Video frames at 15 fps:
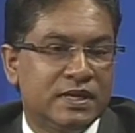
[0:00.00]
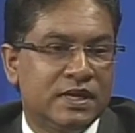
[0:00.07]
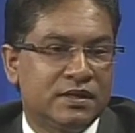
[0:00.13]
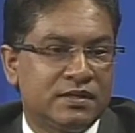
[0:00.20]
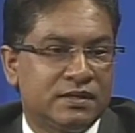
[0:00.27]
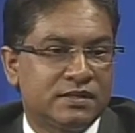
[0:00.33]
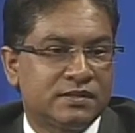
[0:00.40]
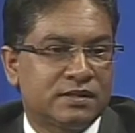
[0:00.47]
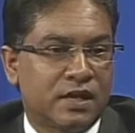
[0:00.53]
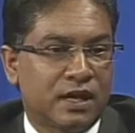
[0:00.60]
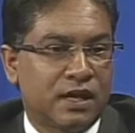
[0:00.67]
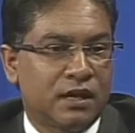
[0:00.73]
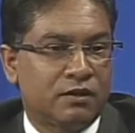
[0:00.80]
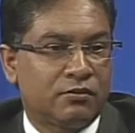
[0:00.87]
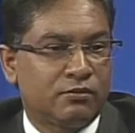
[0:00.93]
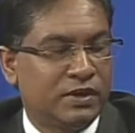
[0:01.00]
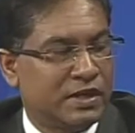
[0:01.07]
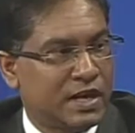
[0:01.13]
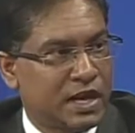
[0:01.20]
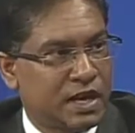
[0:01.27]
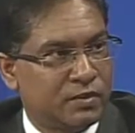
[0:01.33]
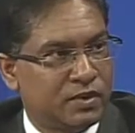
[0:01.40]
are reliable,
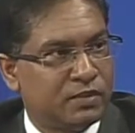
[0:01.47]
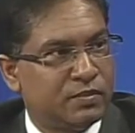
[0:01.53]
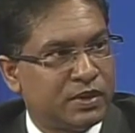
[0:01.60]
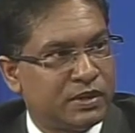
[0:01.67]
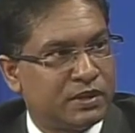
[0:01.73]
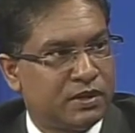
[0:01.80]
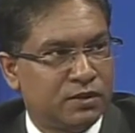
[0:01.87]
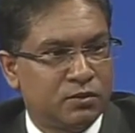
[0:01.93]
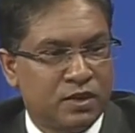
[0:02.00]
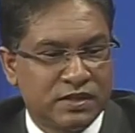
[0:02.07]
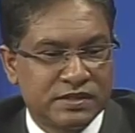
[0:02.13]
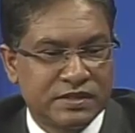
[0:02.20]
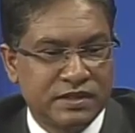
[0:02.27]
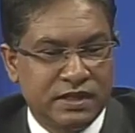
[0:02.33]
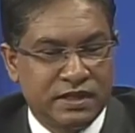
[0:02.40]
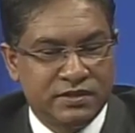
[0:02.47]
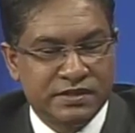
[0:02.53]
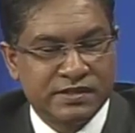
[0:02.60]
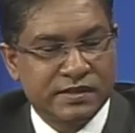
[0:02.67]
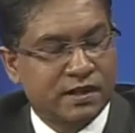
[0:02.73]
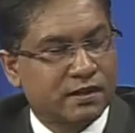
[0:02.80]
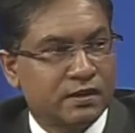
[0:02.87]
particularly ones in the energy
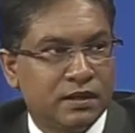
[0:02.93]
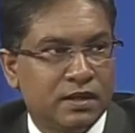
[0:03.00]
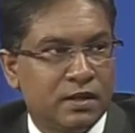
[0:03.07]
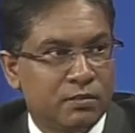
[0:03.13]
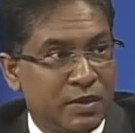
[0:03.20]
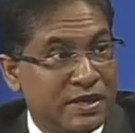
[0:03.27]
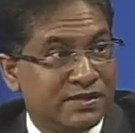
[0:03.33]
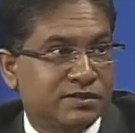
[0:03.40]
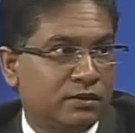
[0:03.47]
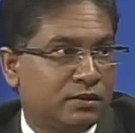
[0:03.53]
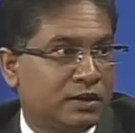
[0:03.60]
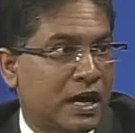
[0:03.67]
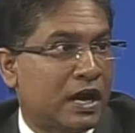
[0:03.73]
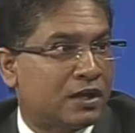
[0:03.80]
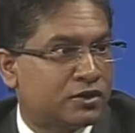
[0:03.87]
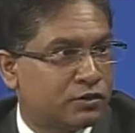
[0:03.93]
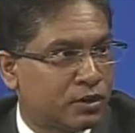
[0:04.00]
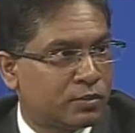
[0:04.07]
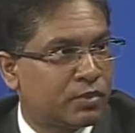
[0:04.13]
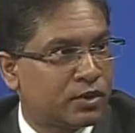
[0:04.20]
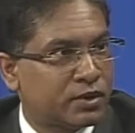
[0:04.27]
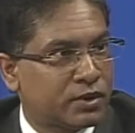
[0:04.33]
sector. They're based on actual
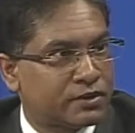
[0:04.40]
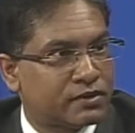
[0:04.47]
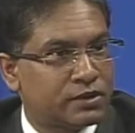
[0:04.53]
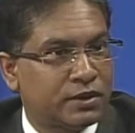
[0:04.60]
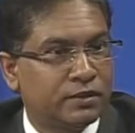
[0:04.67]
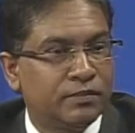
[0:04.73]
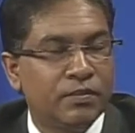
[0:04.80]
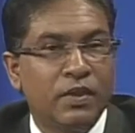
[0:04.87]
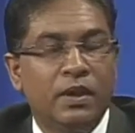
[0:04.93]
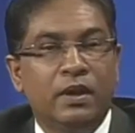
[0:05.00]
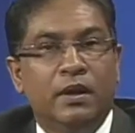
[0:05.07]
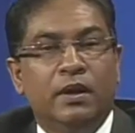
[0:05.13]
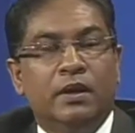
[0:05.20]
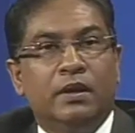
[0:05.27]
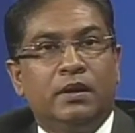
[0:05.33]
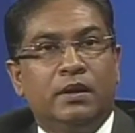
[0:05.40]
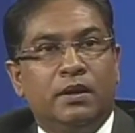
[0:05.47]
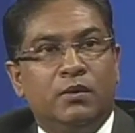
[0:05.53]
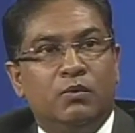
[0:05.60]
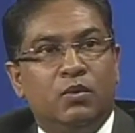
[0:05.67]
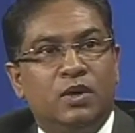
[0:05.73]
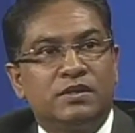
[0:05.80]
production. The
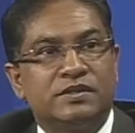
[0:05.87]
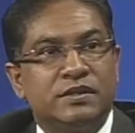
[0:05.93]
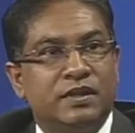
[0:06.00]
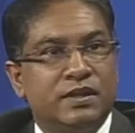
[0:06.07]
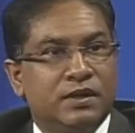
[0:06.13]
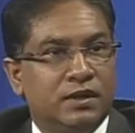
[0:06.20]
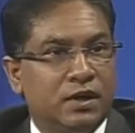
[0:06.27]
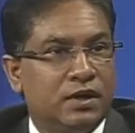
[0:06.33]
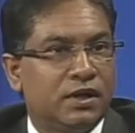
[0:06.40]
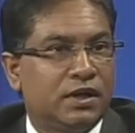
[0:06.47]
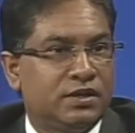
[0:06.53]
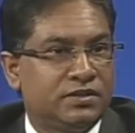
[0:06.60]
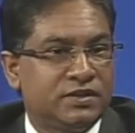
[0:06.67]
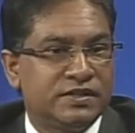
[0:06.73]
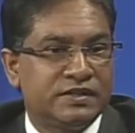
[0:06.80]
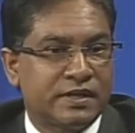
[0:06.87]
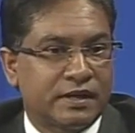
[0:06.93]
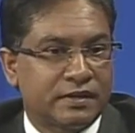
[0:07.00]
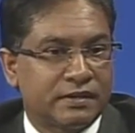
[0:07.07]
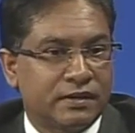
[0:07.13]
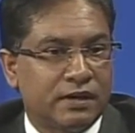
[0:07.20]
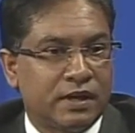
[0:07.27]
ones on the non-energy sector,
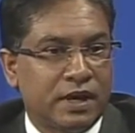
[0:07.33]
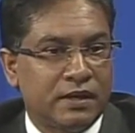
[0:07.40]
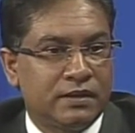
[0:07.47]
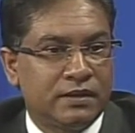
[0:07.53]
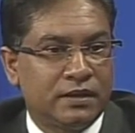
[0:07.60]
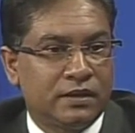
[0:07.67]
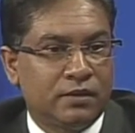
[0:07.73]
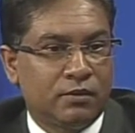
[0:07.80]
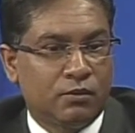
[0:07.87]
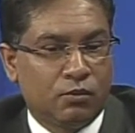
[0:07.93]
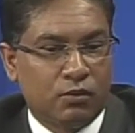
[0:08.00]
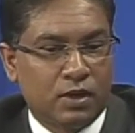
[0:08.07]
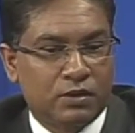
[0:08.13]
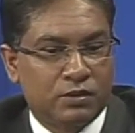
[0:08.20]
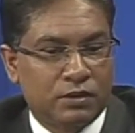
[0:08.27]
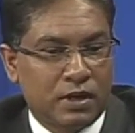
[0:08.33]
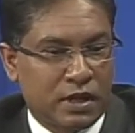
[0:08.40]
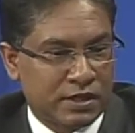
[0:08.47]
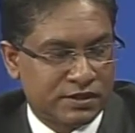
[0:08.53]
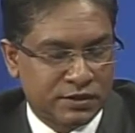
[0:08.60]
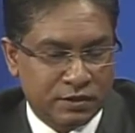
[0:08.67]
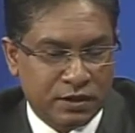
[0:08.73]
I think, as
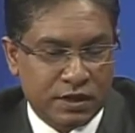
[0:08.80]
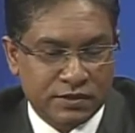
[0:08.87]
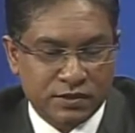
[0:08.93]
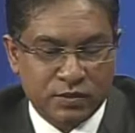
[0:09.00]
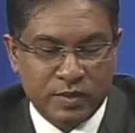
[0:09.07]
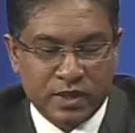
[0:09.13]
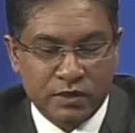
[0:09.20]
you may know, both